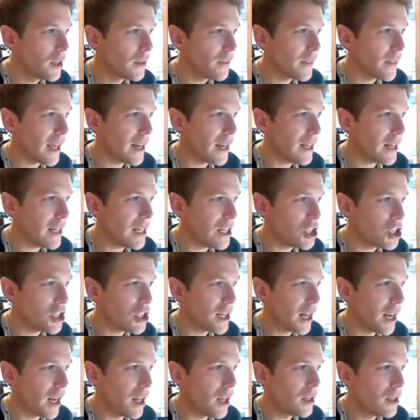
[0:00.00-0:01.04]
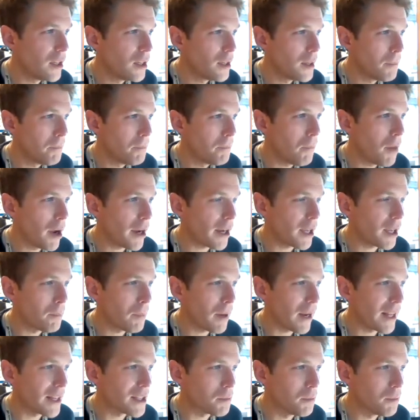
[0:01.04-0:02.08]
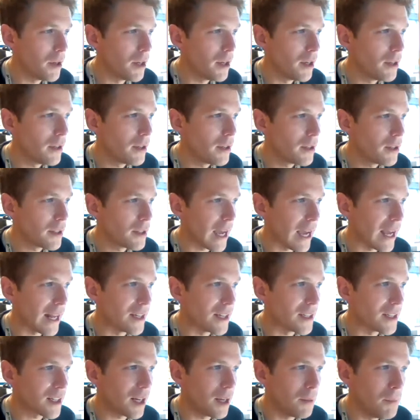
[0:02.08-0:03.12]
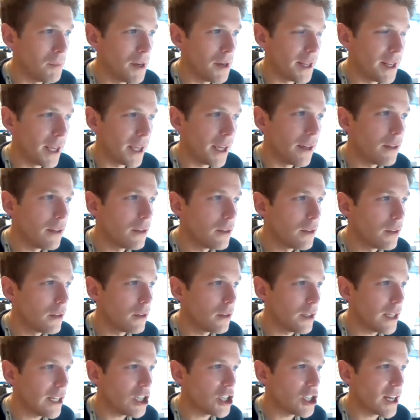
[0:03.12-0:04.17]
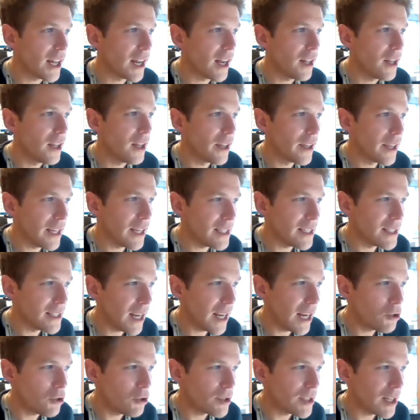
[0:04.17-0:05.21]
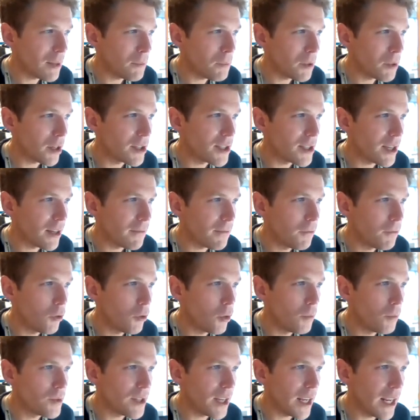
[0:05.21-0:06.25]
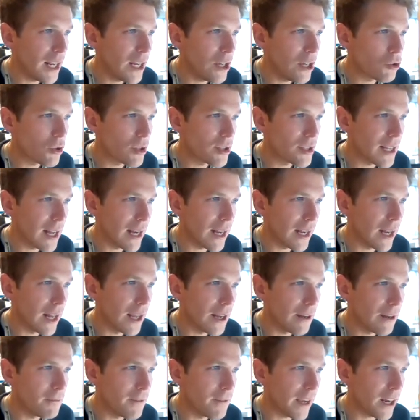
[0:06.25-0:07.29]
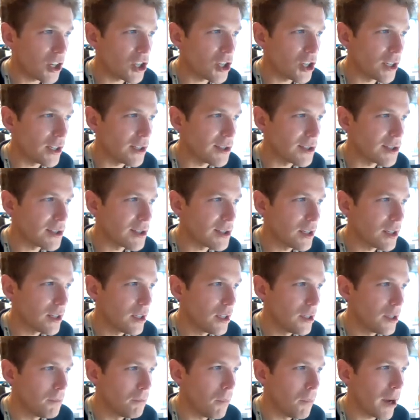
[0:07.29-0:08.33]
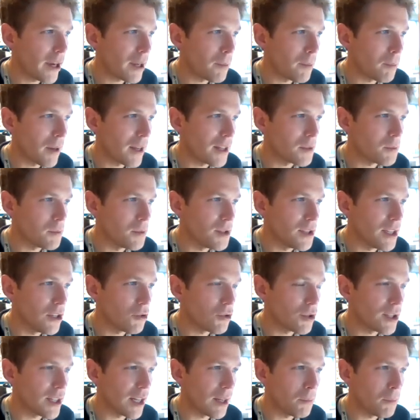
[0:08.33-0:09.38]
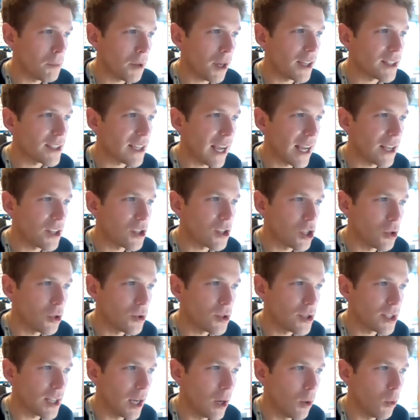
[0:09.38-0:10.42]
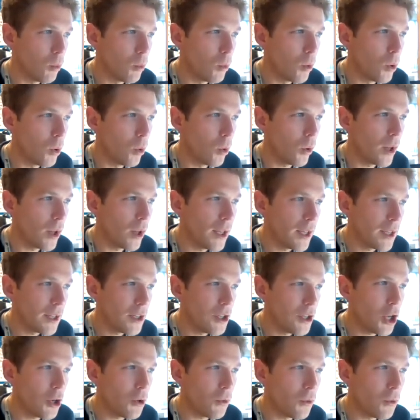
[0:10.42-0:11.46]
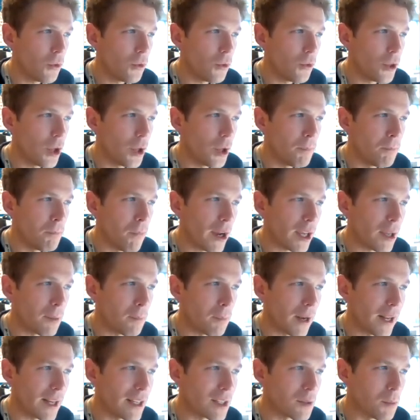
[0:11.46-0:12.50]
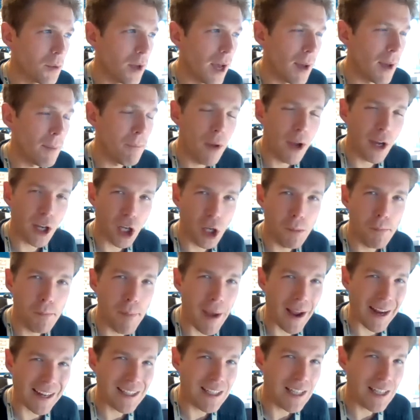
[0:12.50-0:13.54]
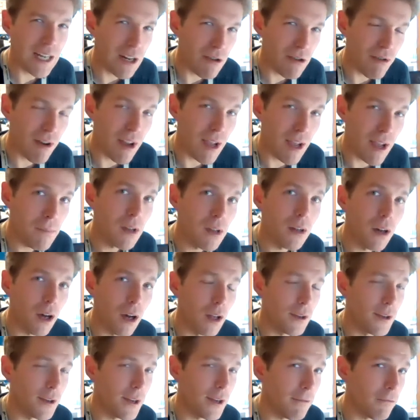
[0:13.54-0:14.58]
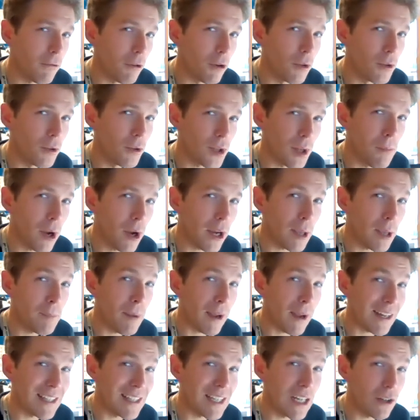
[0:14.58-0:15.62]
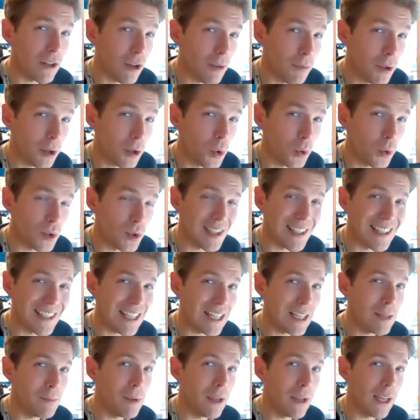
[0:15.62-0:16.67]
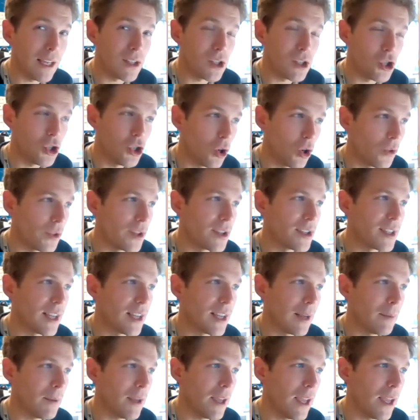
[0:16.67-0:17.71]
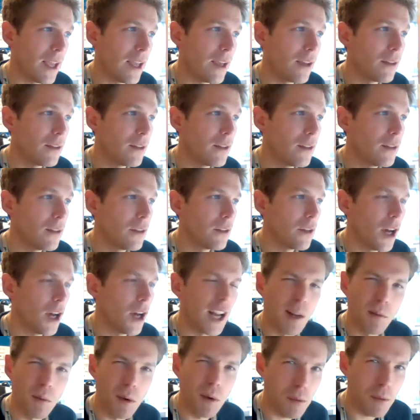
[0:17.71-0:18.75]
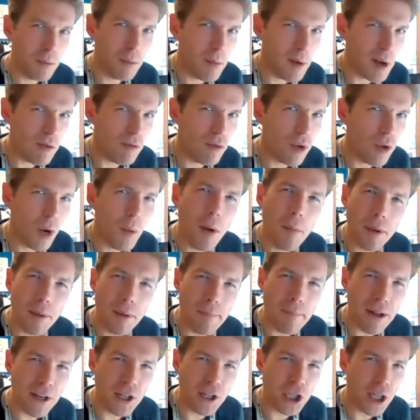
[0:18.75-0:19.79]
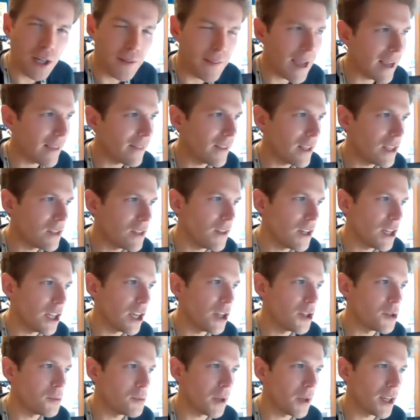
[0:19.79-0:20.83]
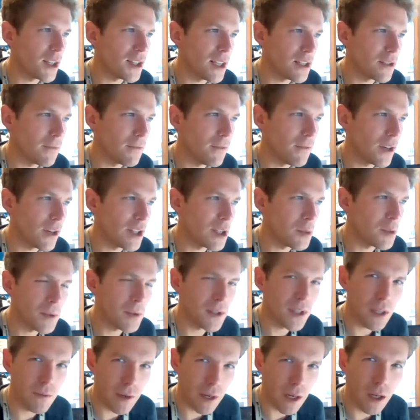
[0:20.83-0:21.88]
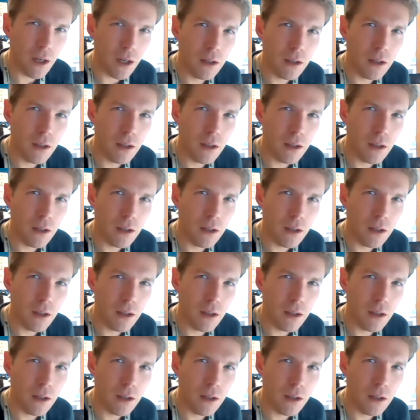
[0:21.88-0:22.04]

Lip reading: They're Legionella, Mycoplasma, and Chlamydia. Legionella is interesting because it forms intracellular infections. Mycoplasma is interesting because it has no cell wall. Note that Mycoplasma and Mycobacterium are different. So Mycobacterium that causes TB is not the same here. And I won't be mentioning that in these videos because it's a very specific